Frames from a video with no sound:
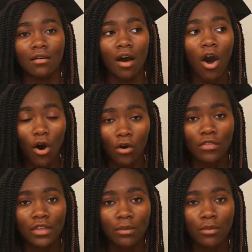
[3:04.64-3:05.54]
all
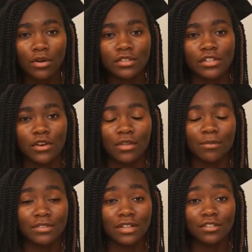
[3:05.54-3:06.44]
the awards, they only
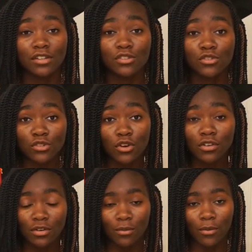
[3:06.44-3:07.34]
presented
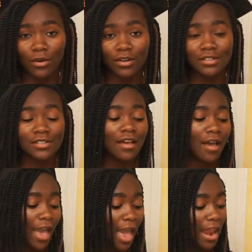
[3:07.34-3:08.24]
certain awards,
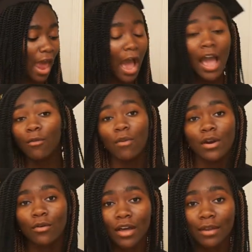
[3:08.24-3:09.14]
and I
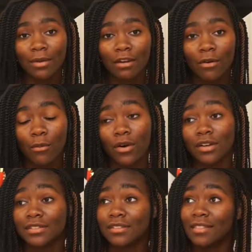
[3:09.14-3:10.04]
won quite a bit of
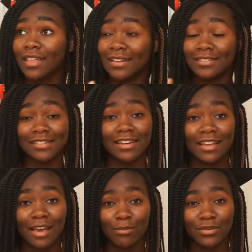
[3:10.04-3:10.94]
awards that didn't
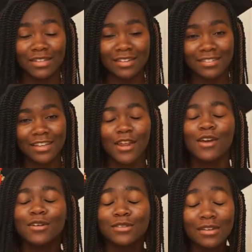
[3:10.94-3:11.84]
get presented.
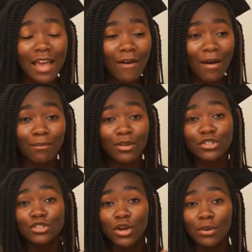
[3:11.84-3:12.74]
So now I'm going to
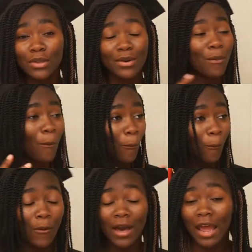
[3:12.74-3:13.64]
show you
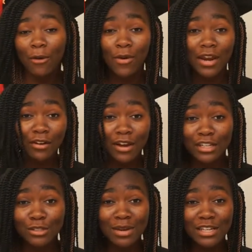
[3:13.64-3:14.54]
what I won at
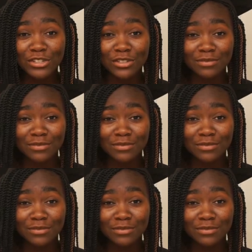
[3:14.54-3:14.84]
graduation.